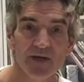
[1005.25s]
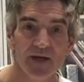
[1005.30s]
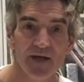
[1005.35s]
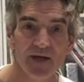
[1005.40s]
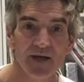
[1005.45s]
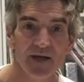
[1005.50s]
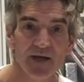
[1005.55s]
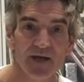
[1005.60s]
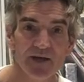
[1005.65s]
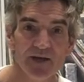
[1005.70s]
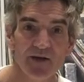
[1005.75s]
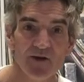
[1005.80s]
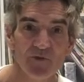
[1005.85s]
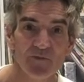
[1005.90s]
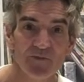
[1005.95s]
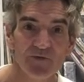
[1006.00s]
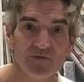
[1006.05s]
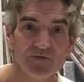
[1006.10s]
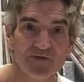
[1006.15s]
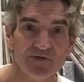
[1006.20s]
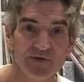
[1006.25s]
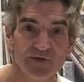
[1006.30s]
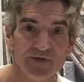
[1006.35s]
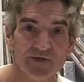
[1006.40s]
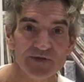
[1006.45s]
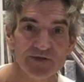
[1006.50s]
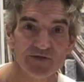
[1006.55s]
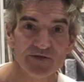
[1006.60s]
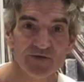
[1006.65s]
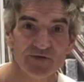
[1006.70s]
I hope you've enjoyed
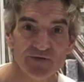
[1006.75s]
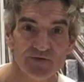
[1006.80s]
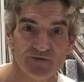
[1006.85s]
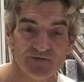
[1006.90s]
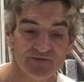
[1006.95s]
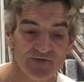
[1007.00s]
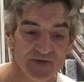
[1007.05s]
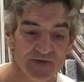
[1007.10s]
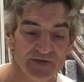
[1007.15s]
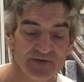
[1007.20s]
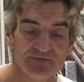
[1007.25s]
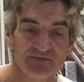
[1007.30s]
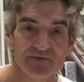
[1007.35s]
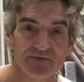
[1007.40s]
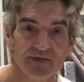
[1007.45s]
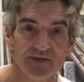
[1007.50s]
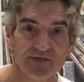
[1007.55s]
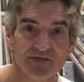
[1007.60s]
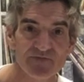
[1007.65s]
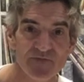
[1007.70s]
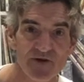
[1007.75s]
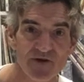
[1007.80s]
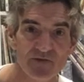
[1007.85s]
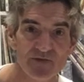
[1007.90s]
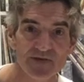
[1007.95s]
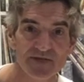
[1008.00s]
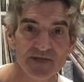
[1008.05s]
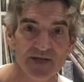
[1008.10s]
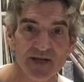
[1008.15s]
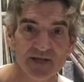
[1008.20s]
these 2 fun
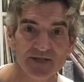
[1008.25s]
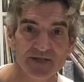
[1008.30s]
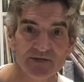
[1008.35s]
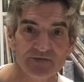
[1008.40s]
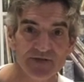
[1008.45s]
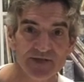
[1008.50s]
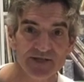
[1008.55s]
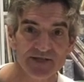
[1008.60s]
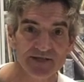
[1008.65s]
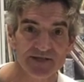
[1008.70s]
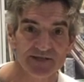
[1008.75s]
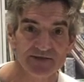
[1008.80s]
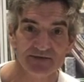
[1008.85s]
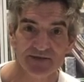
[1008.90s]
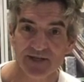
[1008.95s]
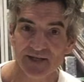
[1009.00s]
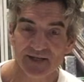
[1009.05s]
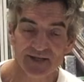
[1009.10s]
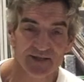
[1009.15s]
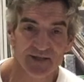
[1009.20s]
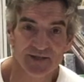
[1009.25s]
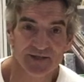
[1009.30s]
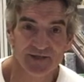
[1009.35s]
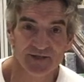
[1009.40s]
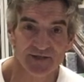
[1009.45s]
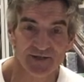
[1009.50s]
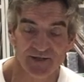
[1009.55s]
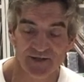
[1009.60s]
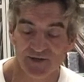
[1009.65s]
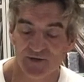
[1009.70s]
experiments and activities, and
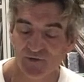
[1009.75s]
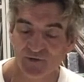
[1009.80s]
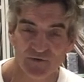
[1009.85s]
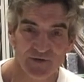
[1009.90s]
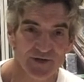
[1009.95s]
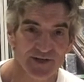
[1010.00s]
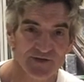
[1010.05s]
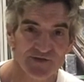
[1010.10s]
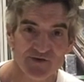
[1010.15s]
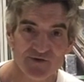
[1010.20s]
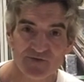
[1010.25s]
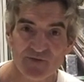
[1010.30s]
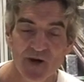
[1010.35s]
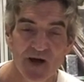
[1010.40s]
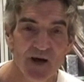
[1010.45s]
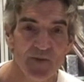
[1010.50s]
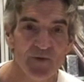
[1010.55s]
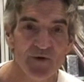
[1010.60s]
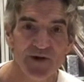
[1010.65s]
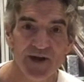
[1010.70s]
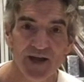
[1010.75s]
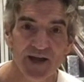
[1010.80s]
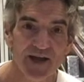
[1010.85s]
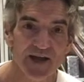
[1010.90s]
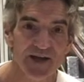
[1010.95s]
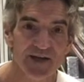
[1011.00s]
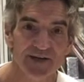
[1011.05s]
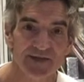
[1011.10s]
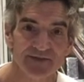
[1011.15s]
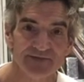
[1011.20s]
go get your mom or
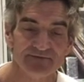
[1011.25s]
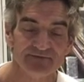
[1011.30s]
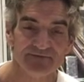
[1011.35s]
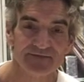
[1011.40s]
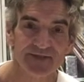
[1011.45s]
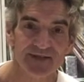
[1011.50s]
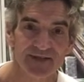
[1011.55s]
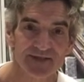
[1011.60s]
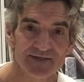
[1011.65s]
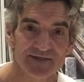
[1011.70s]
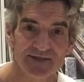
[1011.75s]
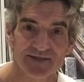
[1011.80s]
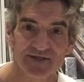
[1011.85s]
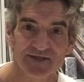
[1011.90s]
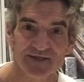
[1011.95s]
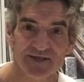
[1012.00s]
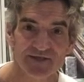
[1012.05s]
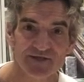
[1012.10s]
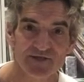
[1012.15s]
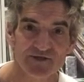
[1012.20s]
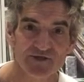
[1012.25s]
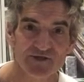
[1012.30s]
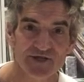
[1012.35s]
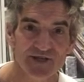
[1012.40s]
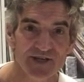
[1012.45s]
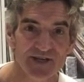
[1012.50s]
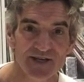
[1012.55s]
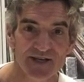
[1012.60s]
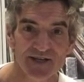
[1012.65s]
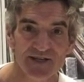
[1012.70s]
dad and get the things that you
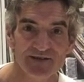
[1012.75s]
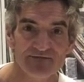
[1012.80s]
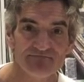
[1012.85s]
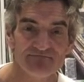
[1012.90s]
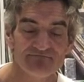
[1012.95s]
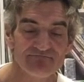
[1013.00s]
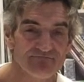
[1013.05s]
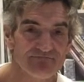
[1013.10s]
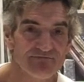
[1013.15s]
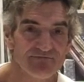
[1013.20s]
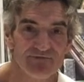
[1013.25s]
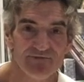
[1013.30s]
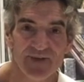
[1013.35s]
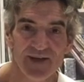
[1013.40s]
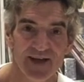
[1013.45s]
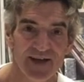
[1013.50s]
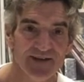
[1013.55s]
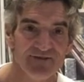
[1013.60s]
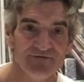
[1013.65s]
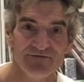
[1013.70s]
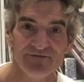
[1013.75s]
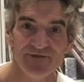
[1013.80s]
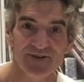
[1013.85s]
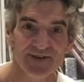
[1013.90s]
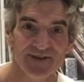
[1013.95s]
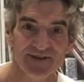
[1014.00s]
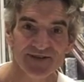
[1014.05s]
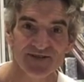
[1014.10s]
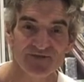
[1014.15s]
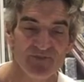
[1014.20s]
need and have fun
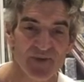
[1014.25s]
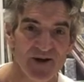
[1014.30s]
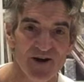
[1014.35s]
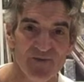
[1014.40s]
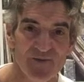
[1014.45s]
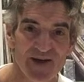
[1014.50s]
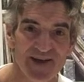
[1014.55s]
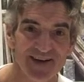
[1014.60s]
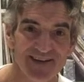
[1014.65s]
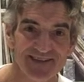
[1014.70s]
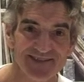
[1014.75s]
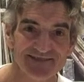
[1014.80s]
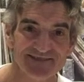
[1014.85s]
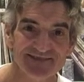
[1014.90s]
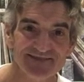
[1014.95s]
experimenting.